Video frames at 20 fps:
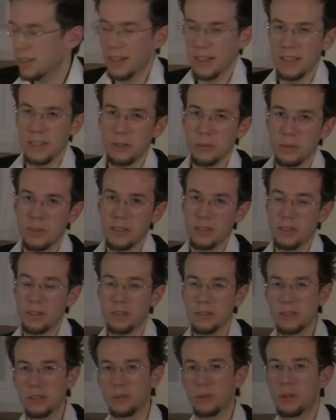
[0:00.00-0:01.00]
here, and each one of
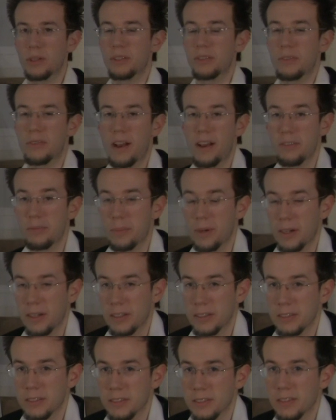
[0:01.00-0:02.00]
those is worth 5
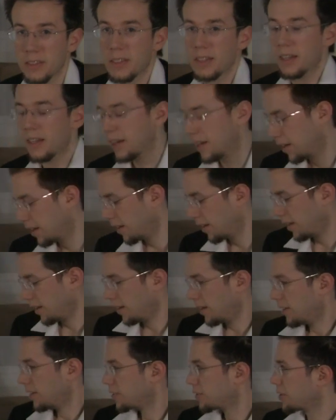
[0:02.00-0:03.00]
marks.
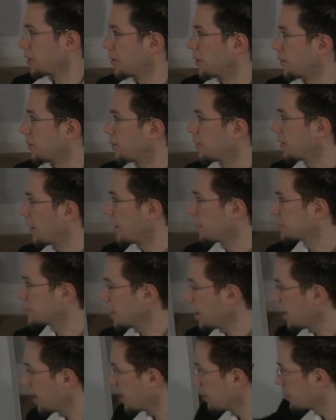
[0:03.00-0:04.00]
So up
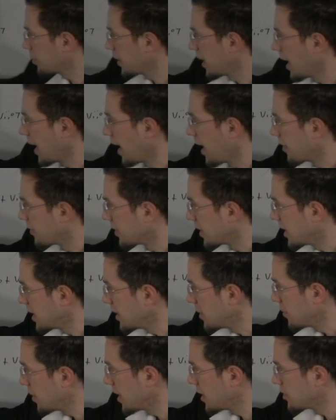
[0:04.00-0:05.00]
top we have
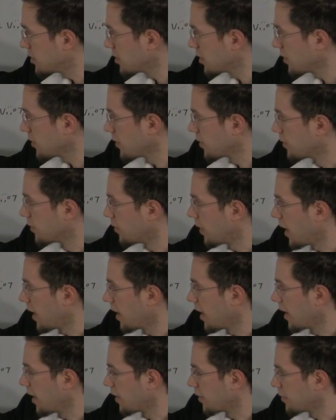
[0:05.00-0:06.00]
E major
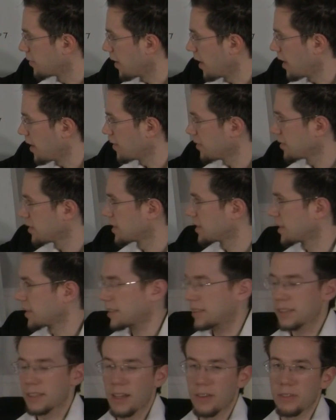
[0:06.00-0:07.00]
5,
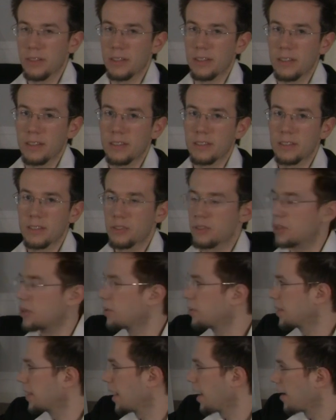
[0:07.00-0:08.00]
6, 7.
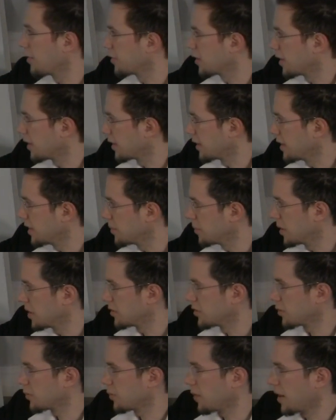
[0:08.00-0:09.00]
So we have a E
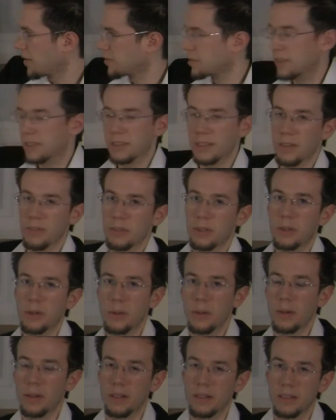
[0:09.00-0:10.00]
major 5, 6, 7
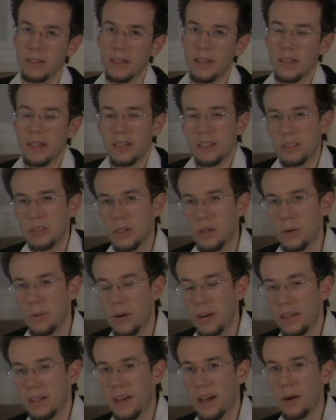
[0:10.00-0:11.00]
chord. So
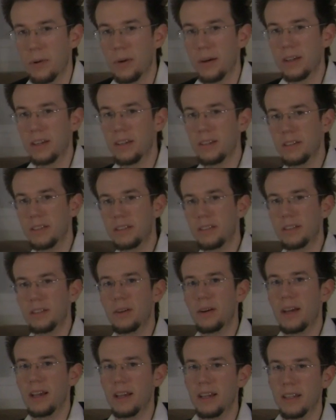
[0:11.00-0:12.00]
what I want you to
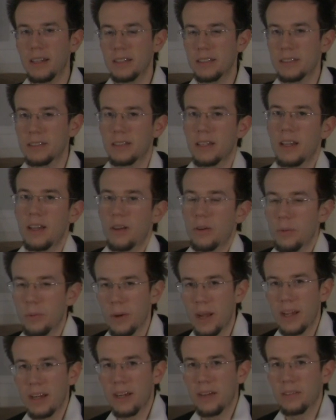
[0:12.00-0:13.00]
do is
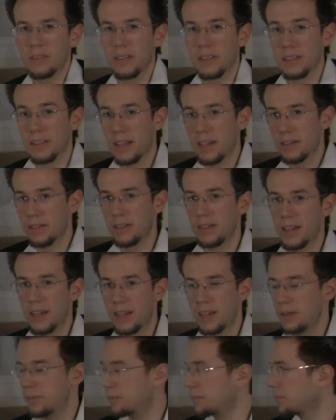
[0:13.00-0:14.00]
write out the letter
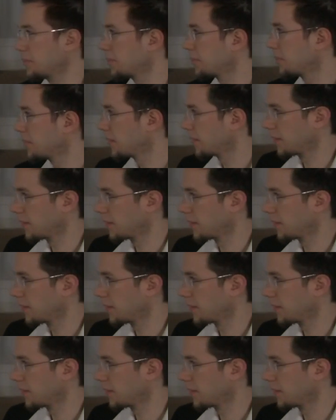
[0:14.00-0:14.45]
name.